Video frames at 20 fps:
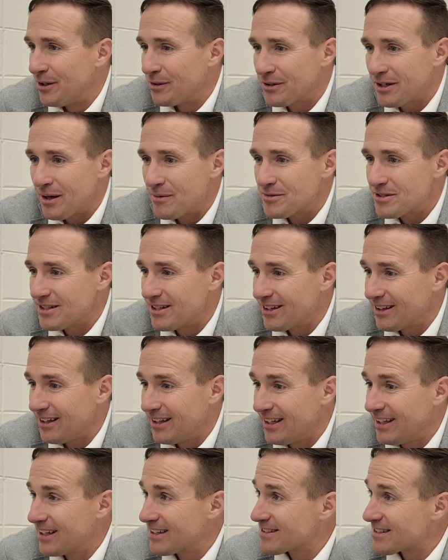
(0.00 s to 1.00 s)
comes into the
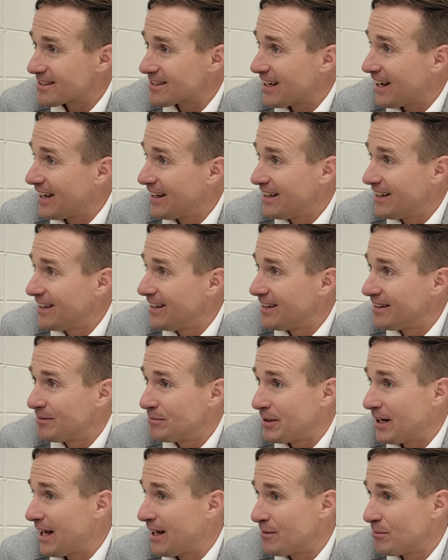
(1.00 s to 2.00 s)
league as a tight end,
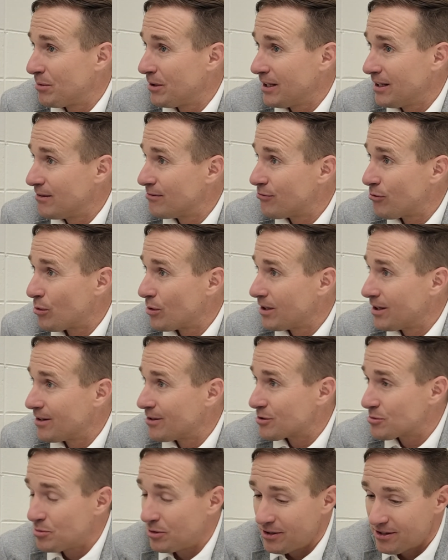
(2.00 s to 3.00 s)
but hadn't played 4
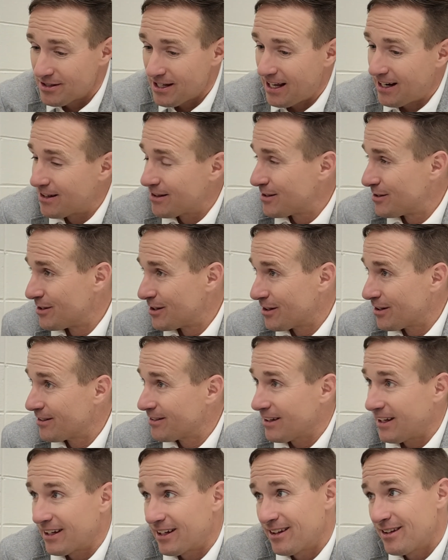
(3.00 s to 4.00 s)
years, putting his hand in the dirt.
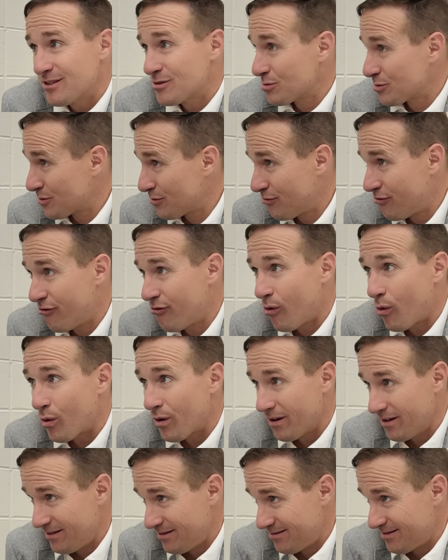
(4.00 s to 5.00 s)
Like, this was
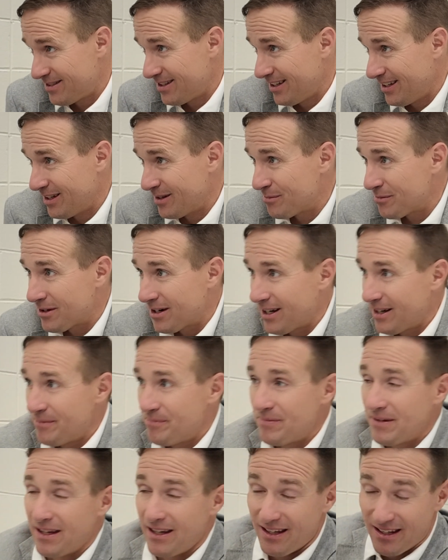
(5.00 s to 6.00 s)
foreign to him, right?
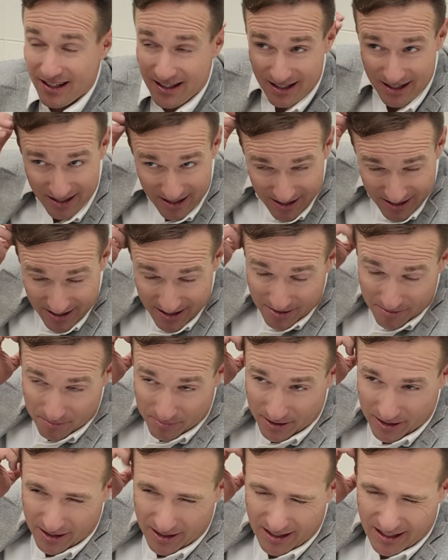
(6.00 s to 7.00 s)

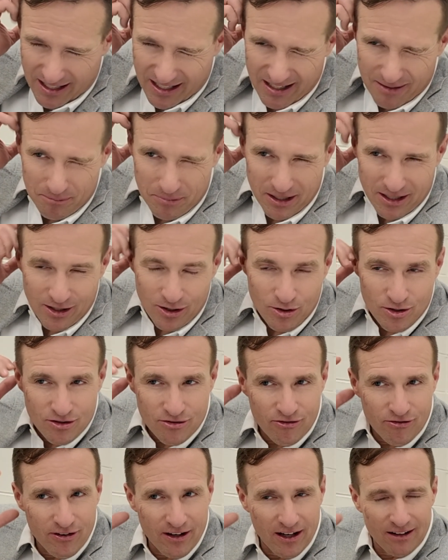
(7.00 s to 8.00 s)
But you just
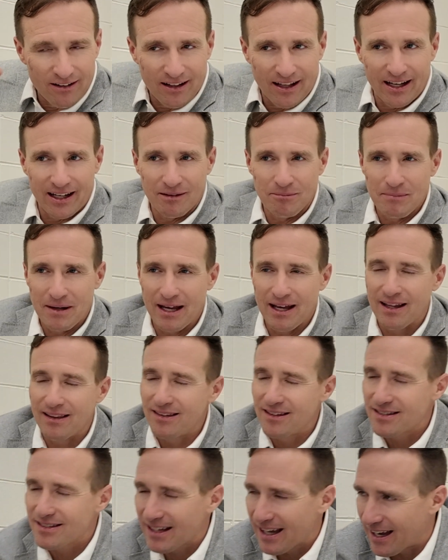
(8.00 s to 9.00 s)
felt like, man,
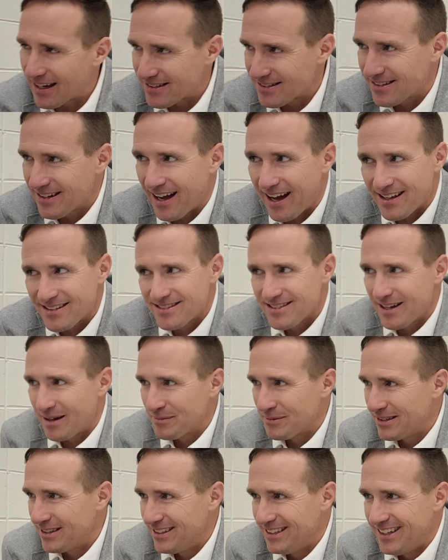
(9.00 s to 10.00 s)
this guy's got
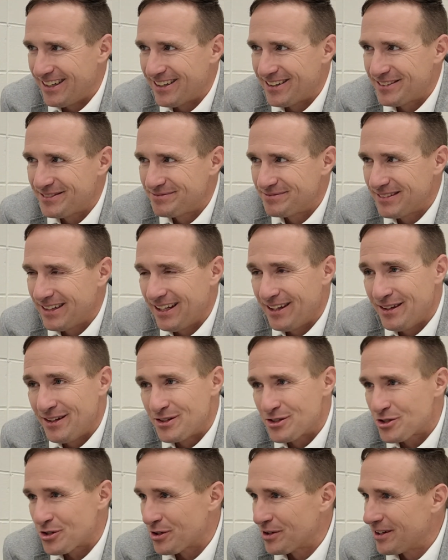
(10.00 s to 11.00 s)
something, And then
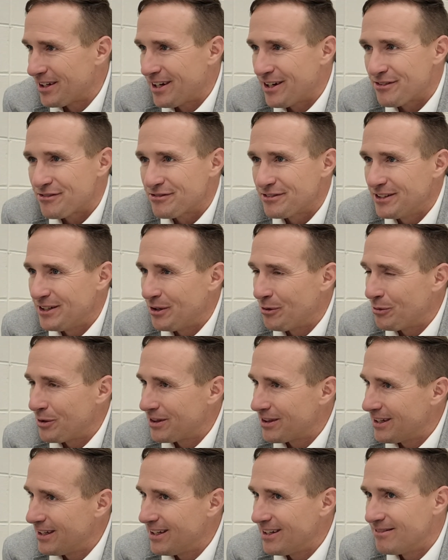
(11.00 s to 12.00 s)
sure enough,
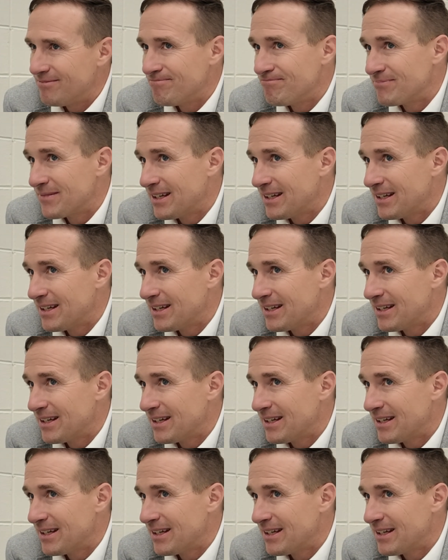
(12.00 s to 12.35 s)
within